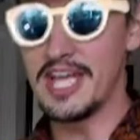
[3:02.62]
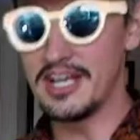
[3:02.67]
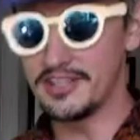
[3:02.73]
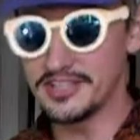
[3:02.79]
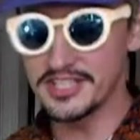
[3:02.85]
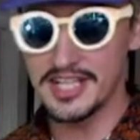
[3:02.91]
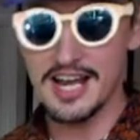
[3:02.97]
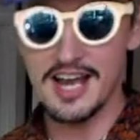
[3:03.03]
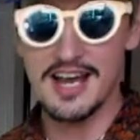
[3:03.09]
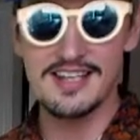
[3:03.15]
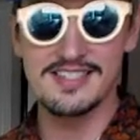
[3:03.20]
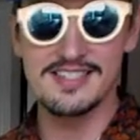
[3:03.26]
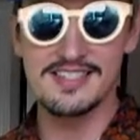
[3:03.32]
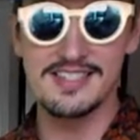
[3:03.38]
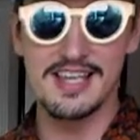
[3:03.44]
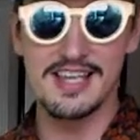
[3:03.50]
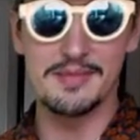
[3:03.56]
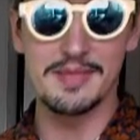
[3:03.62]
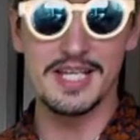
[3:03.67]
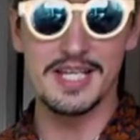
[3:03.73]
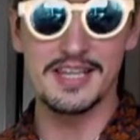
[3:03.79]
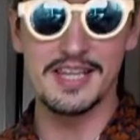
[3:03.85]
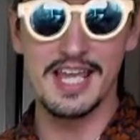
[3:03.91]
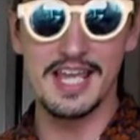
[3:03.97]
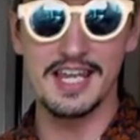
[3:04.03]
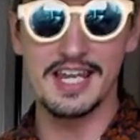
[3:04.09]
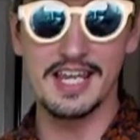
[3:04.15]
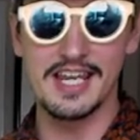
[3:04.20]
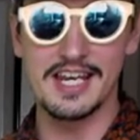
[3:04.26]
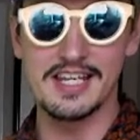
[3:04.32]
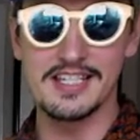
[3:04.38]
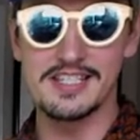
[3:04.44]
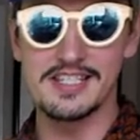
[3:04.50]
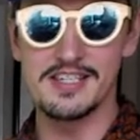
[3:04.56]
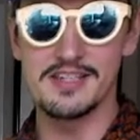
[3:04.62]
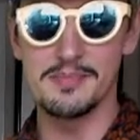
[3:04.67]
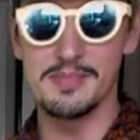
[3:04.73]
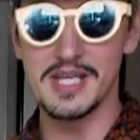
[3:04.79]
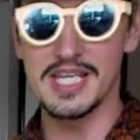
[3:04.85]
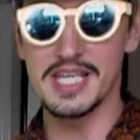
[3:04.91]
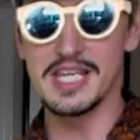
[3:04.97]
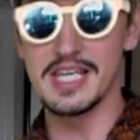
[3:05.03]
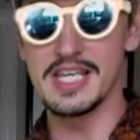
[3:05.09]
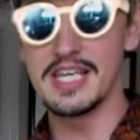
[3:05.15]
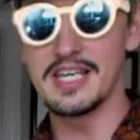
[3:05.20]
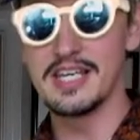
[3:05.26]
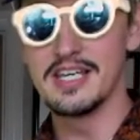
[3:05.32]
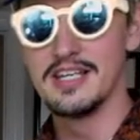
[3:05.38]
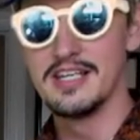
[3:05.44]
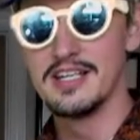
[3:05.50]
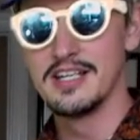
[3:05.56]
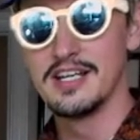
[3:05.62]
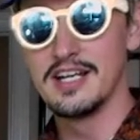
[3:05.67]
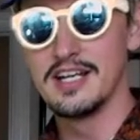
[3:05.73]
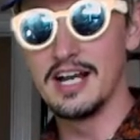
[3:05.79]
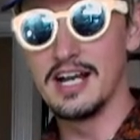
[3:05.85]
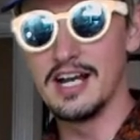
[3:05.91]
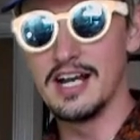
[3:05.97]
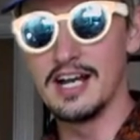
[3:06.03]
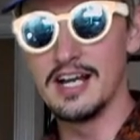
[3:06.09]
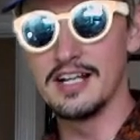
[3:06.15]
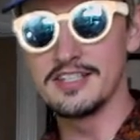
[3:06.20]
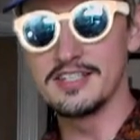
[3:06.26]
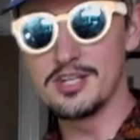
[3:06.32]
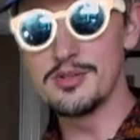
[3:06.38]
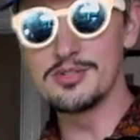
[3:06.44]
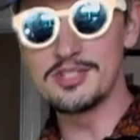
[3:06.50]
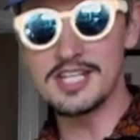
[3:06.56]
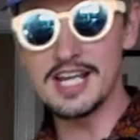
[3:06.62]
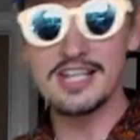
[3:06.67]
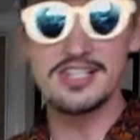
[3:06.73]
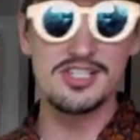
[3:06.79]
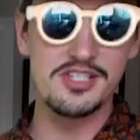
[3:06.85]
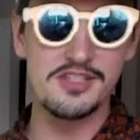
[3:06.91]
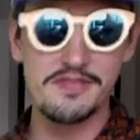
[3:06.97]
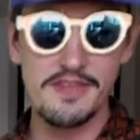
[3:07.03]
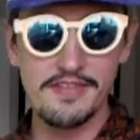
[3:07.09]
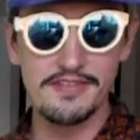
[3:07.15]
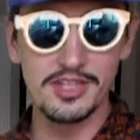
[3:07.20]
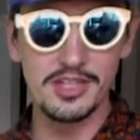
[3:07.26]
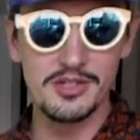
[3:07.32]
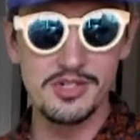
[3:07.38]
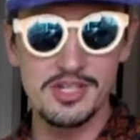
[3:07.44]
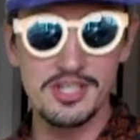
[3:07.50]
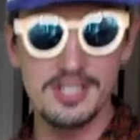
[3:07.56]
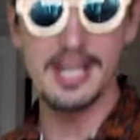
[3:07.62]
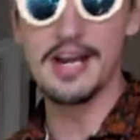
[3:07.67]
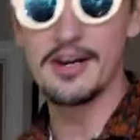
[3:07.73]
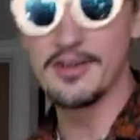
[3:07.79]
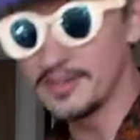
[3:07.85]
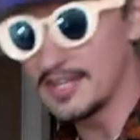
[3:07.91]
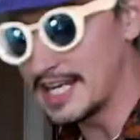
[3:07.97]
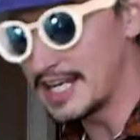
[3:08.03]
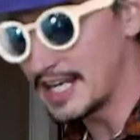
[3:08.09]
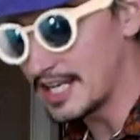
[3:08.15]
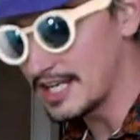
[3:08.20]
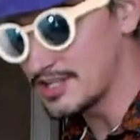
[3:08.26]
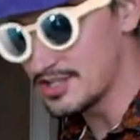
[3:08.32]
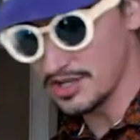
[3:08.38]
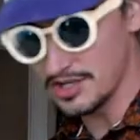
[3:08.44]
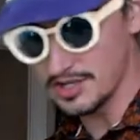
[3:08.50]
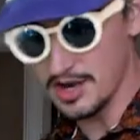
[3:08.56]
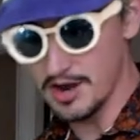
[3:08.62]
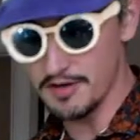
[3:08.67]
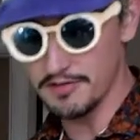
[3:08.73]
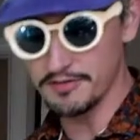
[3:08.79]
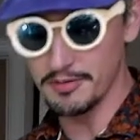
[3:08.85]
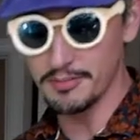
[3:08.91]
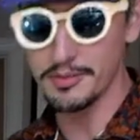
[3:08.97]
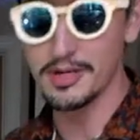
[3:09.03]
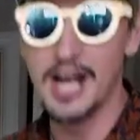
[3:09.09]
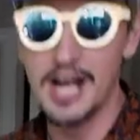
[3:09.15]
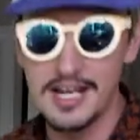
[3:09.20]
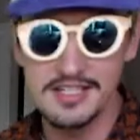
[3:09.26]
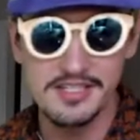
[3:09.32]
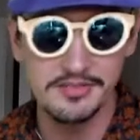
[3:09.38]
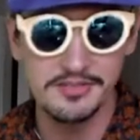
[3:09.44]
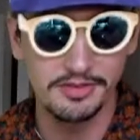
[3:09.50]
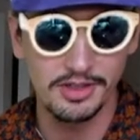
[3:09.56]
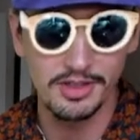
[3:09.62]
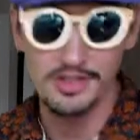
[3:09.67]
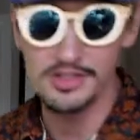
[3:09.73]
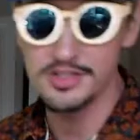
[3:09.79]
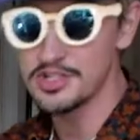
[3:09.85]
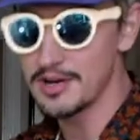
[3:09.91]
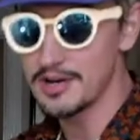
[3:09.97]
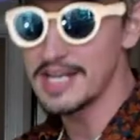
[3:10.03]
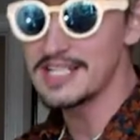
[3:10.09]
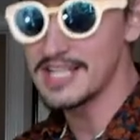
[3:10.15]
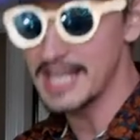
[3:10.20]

Eldegoss is gonna be a thing, it needs to be two stages of evolution. I don't think it should go from Gossifleur straight